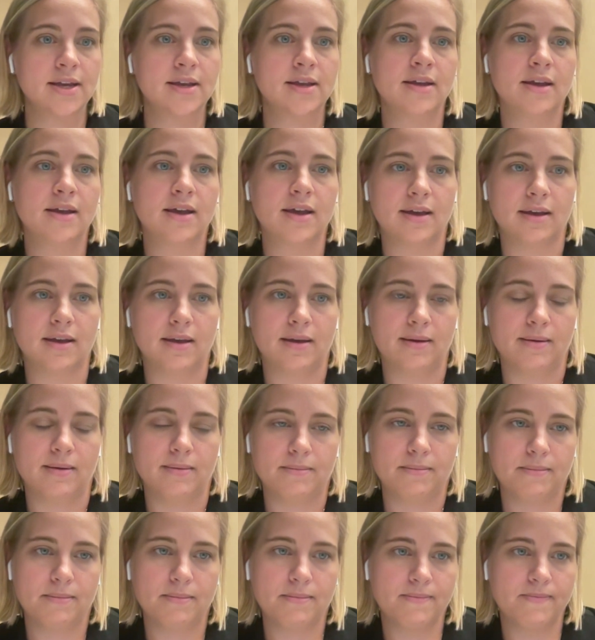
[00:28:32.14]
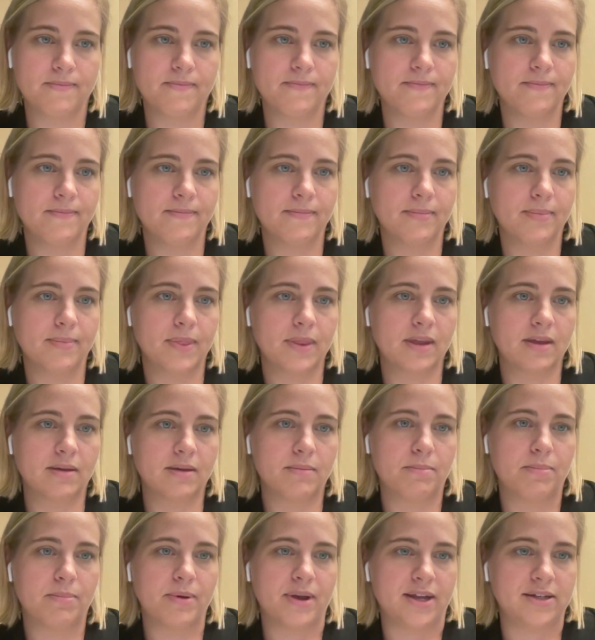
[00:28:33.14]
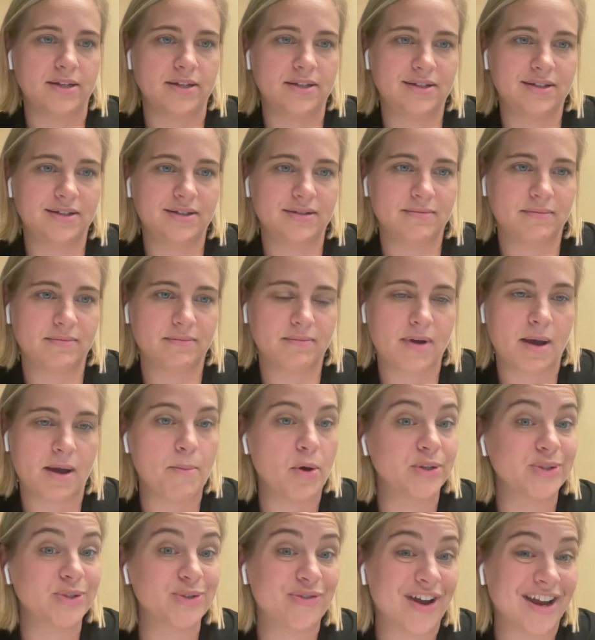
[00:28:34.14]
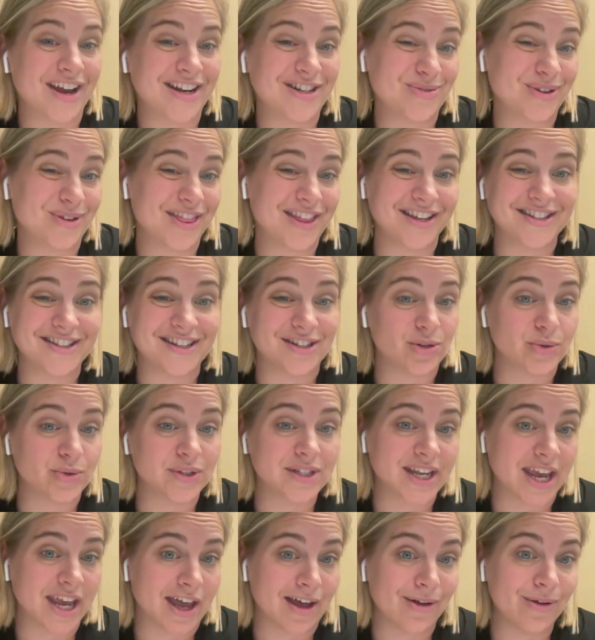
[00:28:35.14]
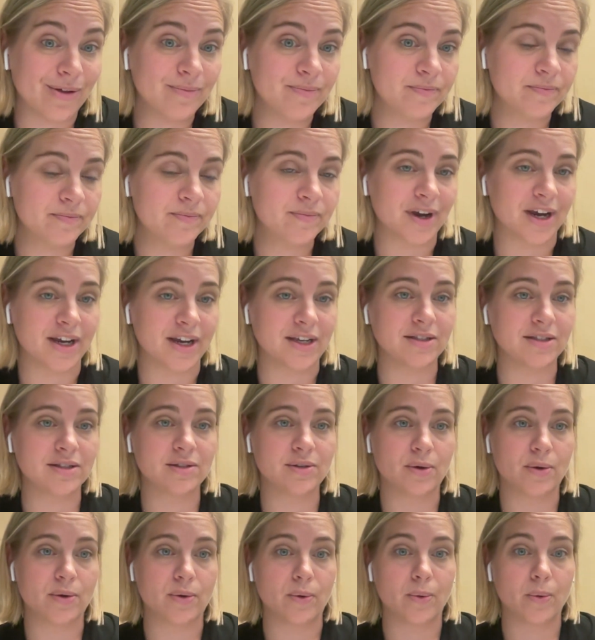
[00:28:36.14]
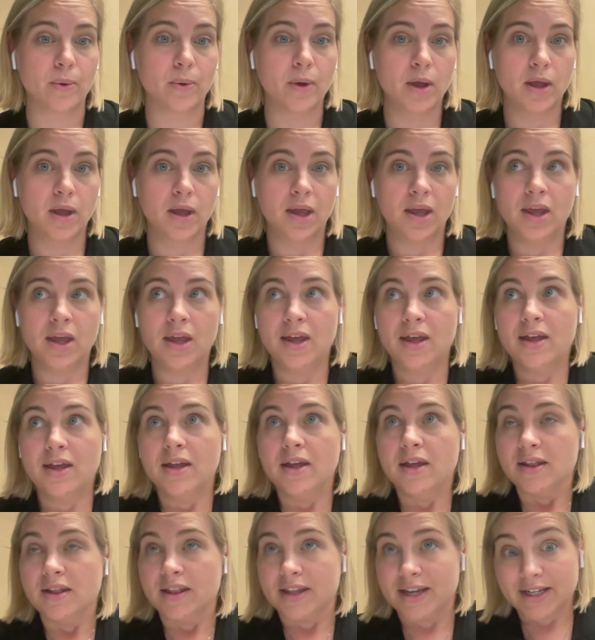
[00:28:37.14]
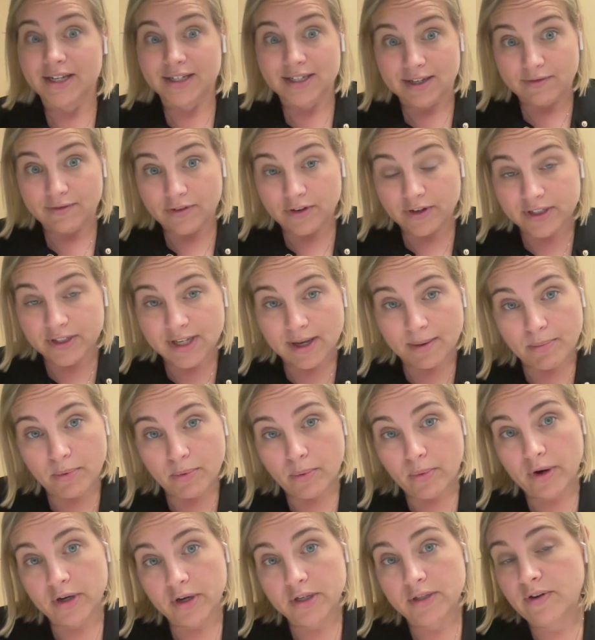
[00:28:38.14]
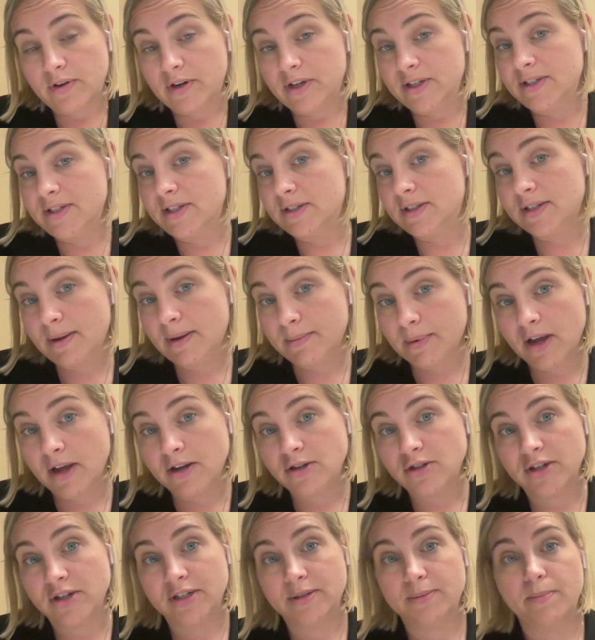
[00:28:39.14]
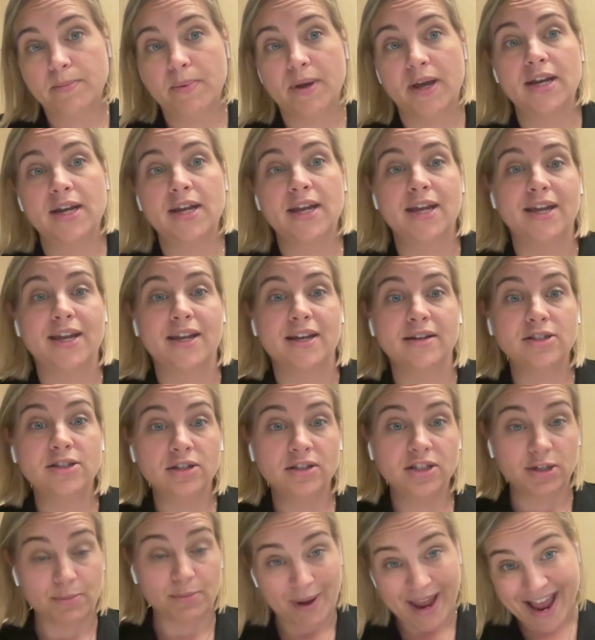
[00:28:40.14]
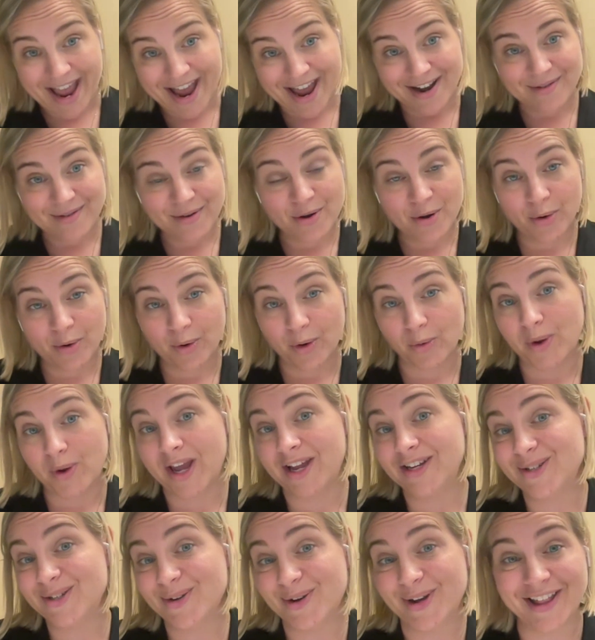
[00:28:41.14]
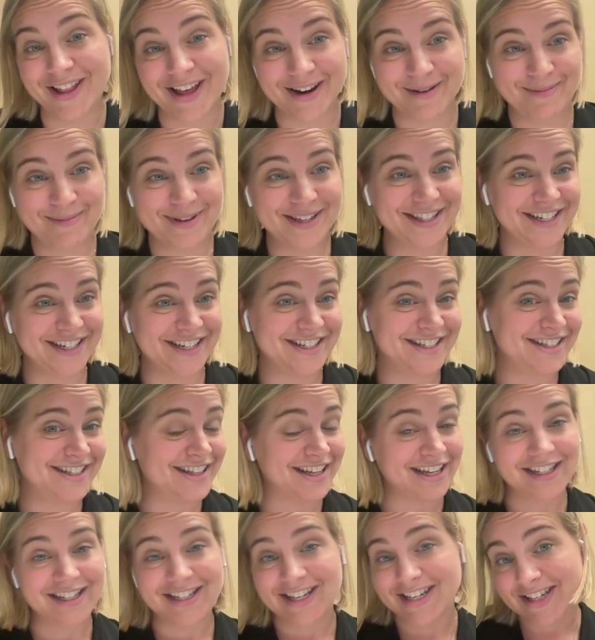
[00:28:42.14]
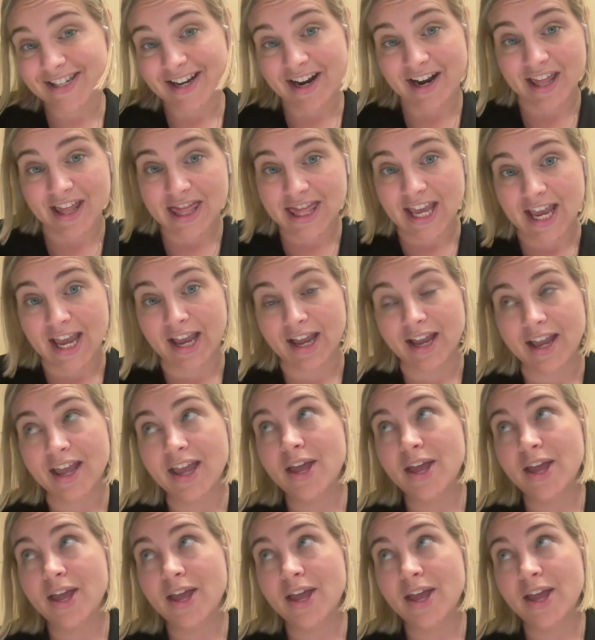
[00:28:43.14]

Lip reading: But I'm also fine doing things that don't scale, right? So LinkedIn, for example, works for us in some countries, but in Japan, where we do a lot of business, LinkedIn's not a thing.